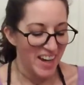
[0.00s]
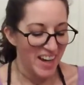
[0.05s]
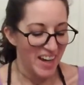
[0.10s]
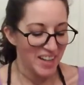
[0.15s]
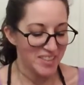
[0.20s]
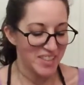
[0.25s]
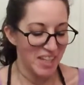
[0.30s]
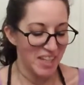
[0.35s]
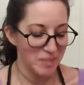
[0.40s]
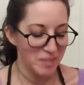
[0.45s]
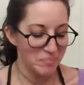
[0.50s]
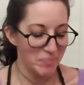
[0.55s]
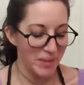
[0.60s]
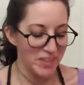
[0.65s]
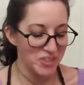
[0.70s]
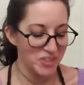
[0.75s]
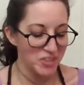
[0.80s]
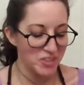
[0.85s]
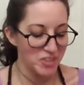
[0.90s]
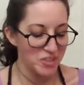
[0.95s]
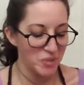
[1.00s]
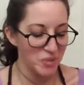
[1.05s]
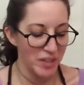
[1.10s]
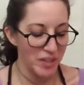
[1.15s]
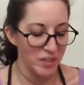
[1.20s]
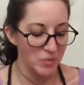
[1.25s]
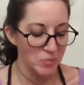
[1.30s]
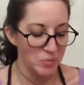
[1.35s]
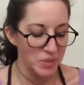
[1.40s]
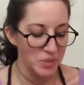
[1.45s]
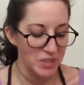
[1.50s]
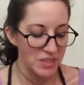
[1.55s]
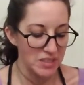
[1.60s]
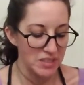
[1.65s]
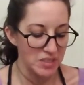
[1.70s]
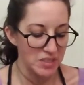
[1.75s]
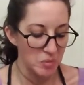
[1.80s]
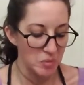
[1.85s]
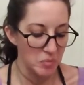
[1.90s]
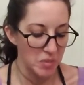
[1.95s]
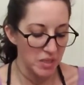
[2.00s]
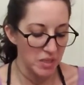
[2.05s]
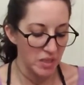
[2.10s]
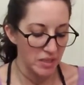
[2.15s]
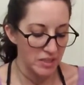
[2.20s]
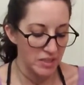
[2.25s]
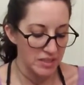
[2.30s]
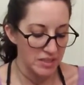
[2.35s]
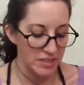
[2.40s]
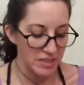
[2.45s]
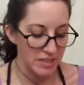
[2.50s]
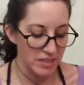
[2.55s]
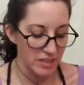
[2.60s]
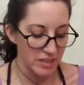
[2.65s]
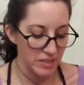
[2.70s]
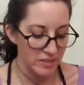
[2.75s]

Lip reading: take pictures so I could really zoom in on the details,